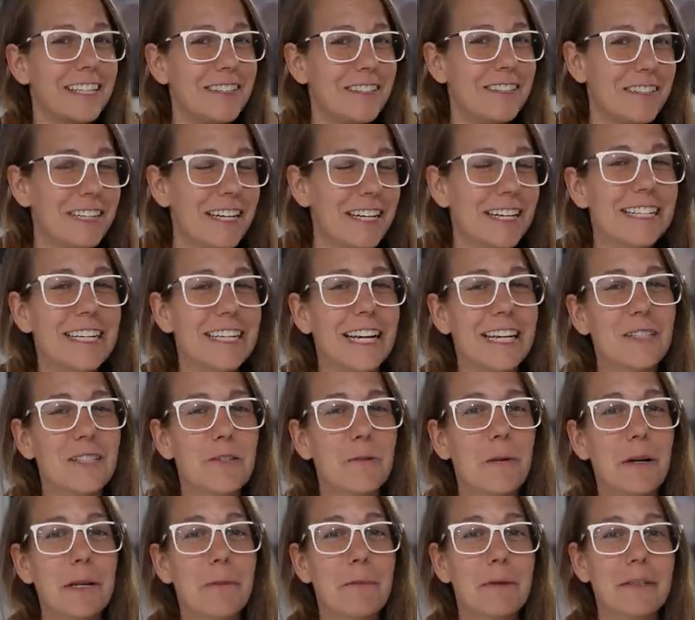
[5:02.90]
you can get
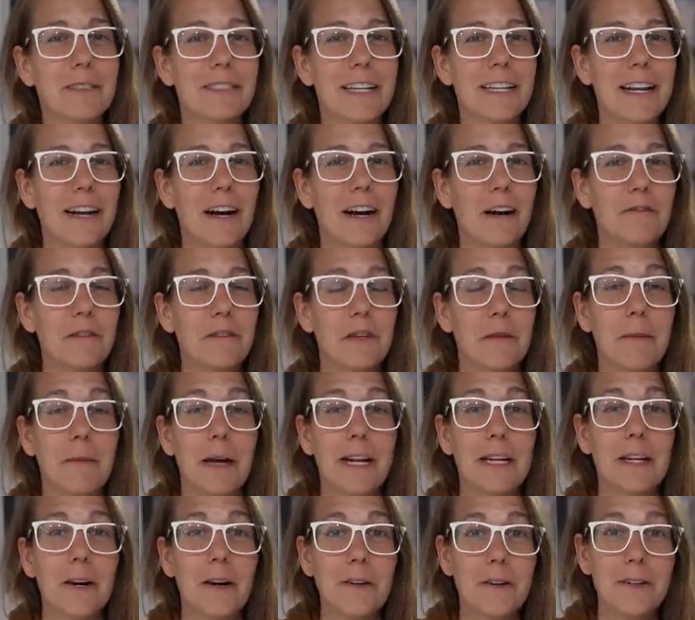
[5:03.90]
20% off with my
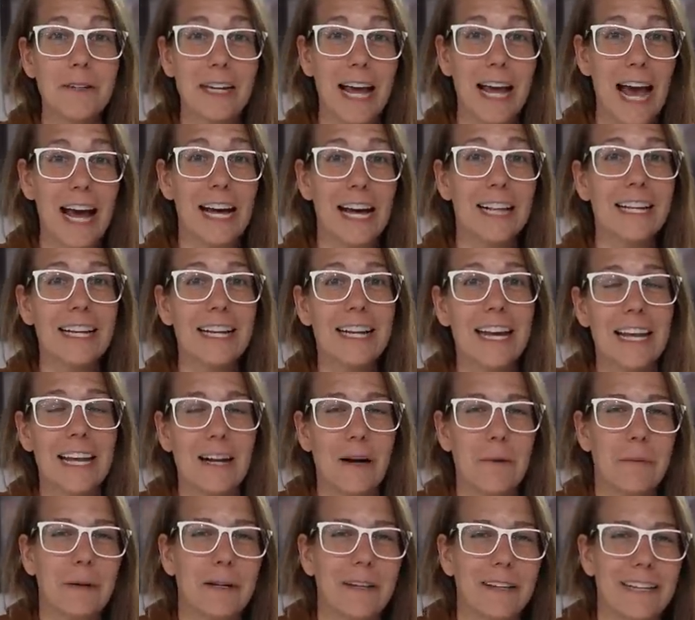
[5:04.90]
code Allie, and
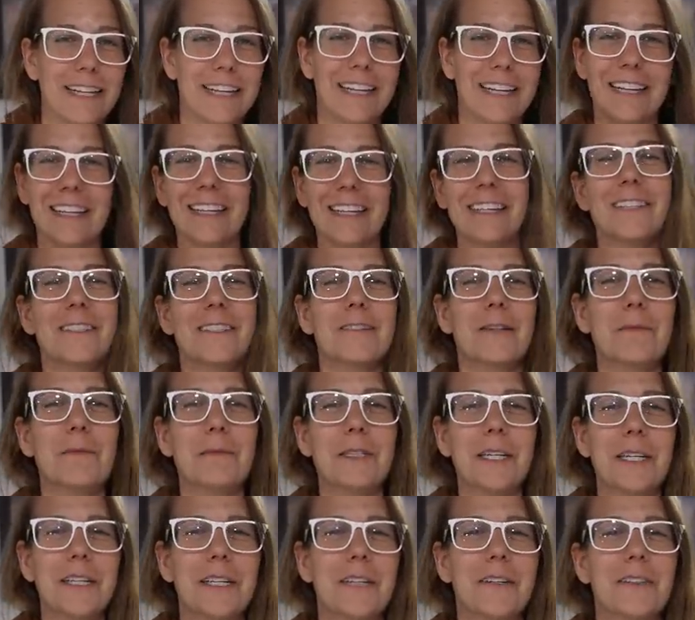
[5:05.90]
I'll put a link in the
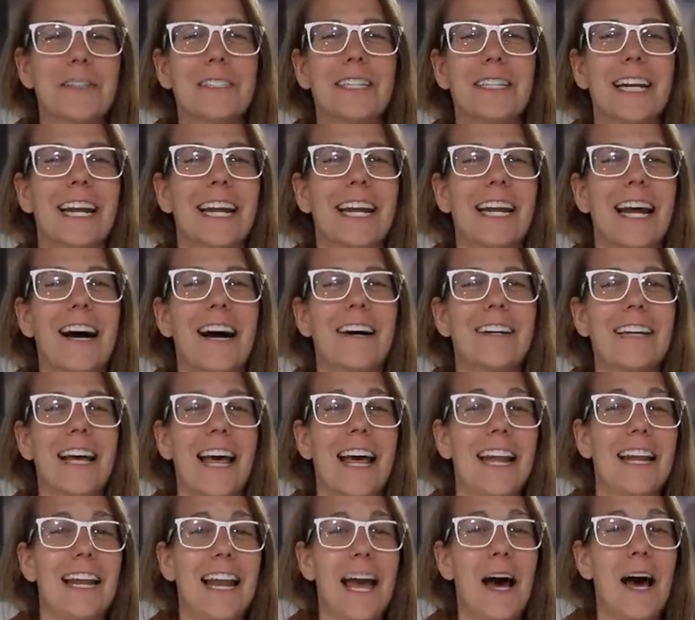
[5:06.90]
description. Go check it out.
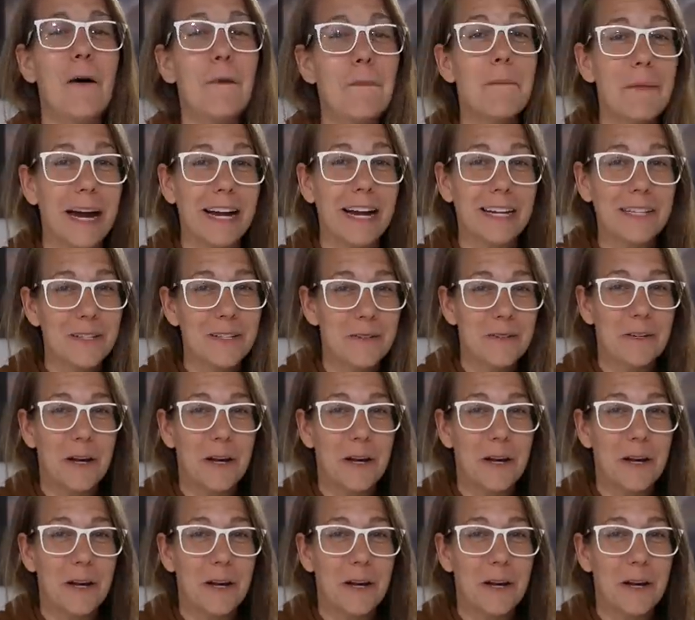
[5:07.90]
And now back to